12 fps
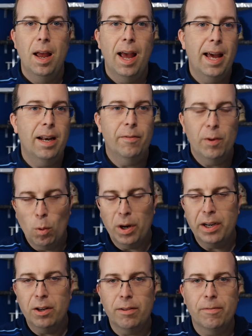And if you want
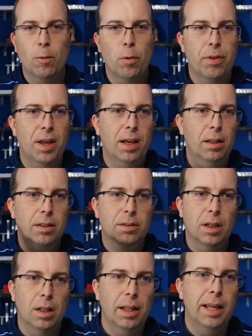to hear the full thing, there's
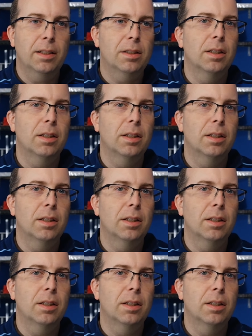a link